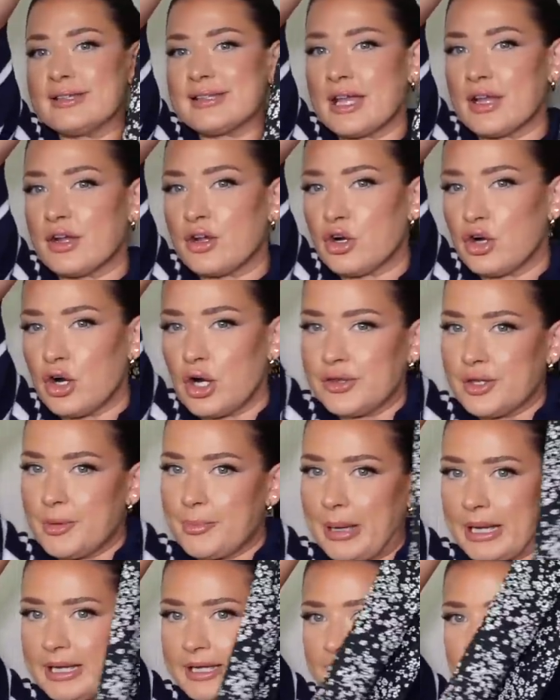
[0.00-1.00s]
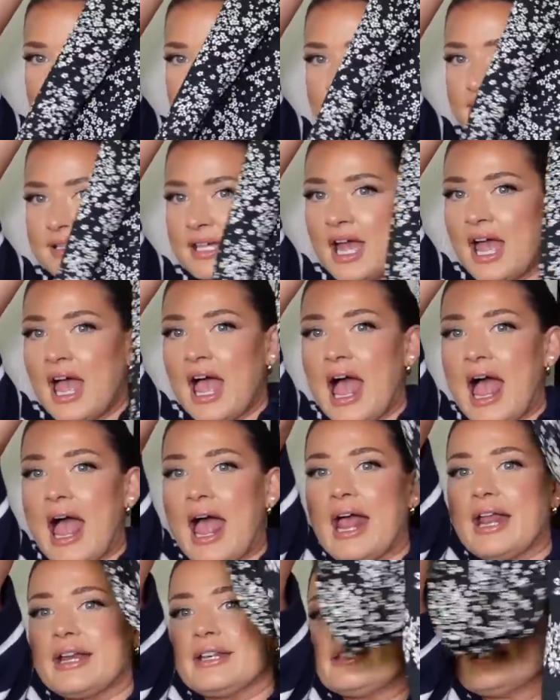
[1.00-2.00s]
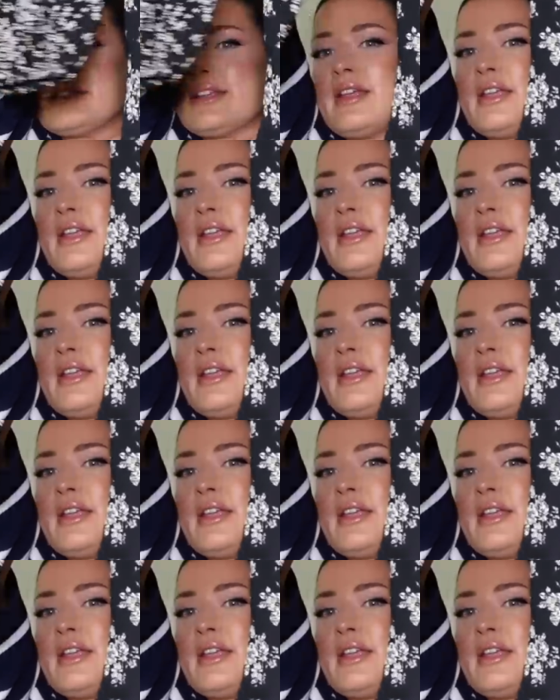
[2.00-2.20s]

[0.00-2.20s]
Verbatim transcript: it's like cut on the bias, and